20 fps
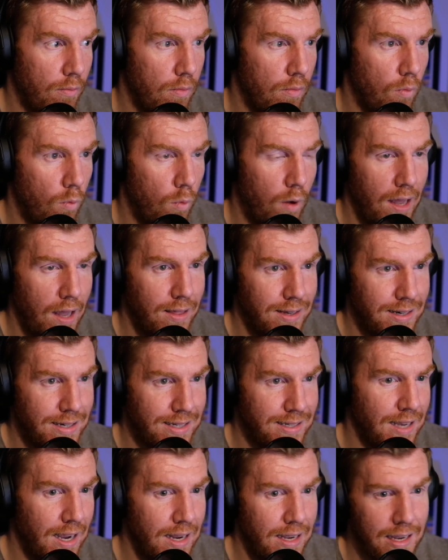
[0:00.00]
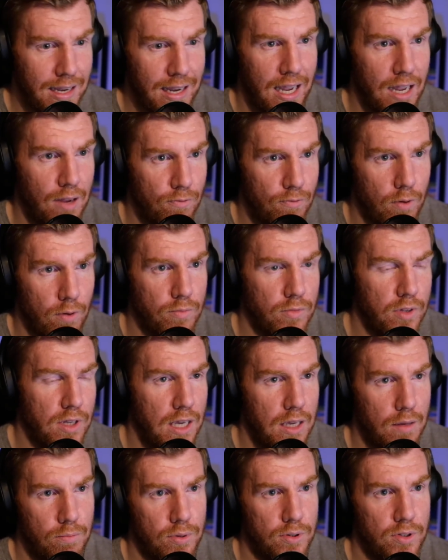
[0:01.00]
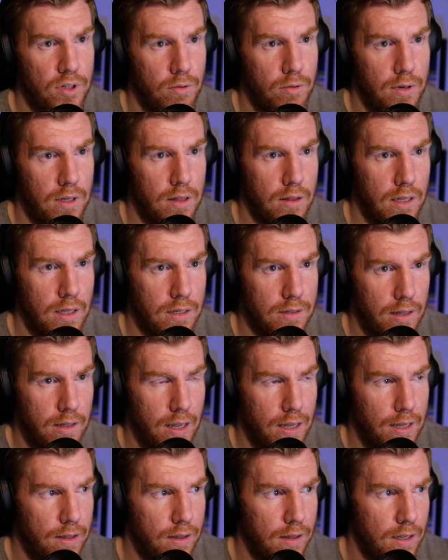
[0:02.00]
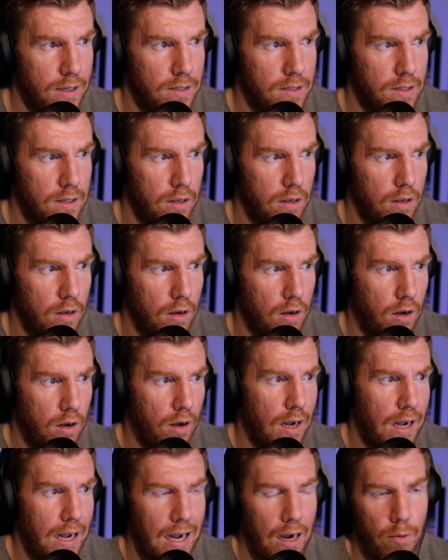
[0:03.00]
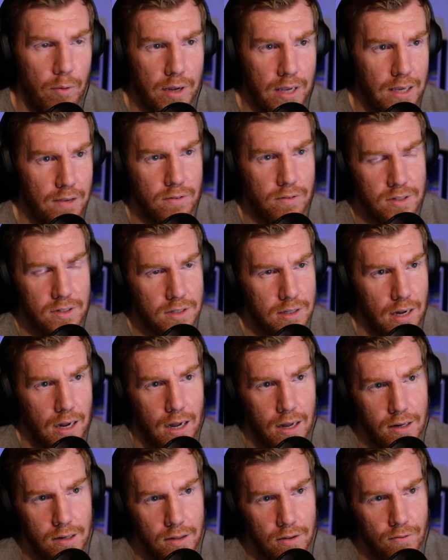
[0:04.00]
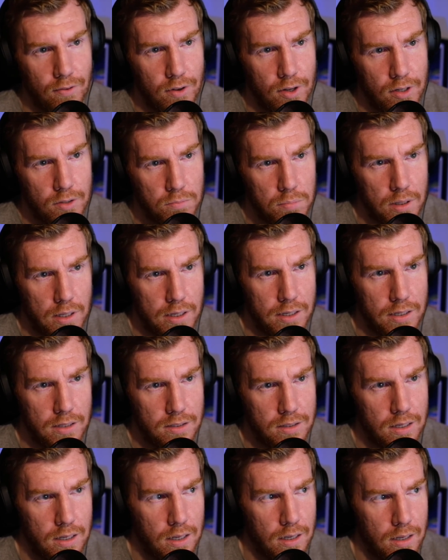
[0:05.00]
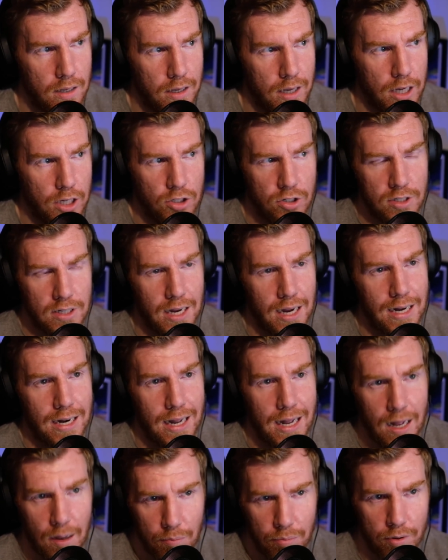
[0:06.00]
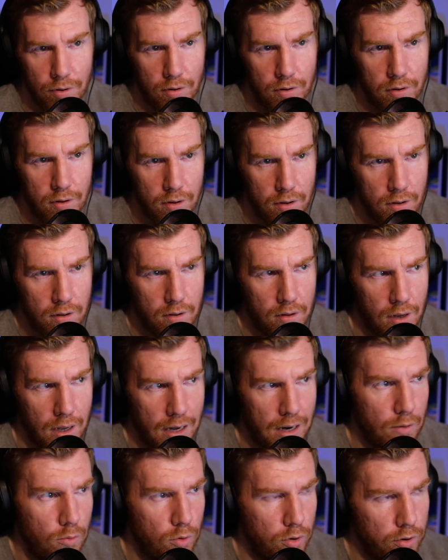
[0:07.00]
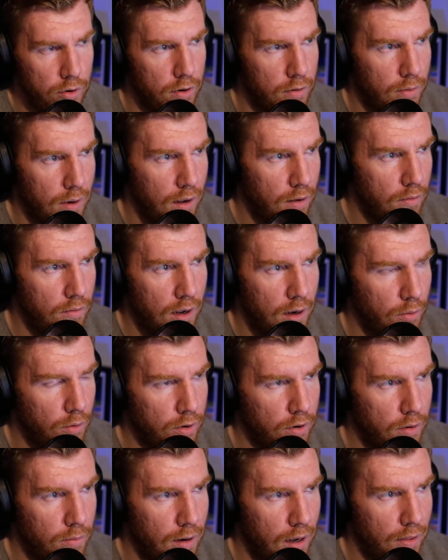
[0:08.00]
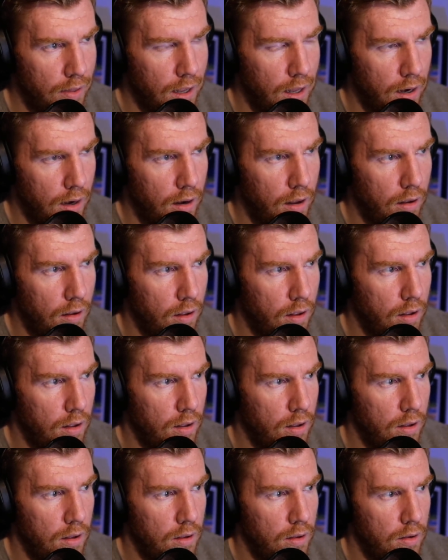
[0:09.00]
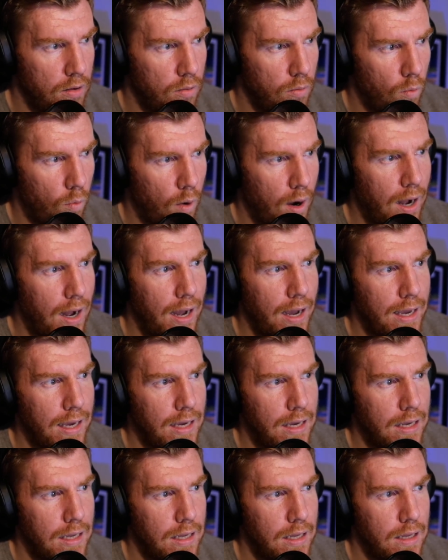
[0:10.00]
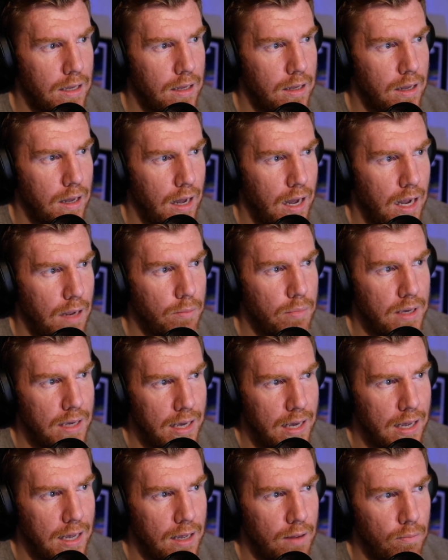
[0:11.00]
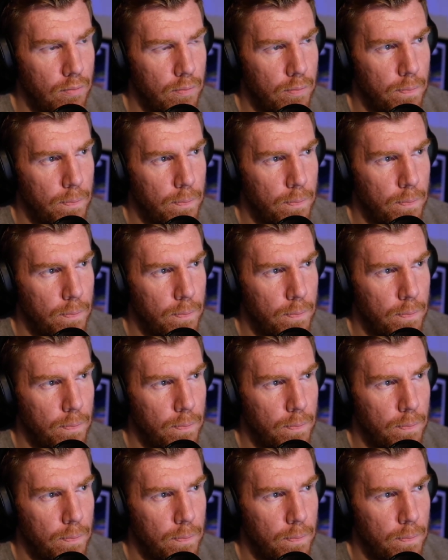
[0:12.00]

where the desire came from to keep pursuing things like this, or how it even started in the first place. It just kind of happened. And I wonder about that a lot. Why I became,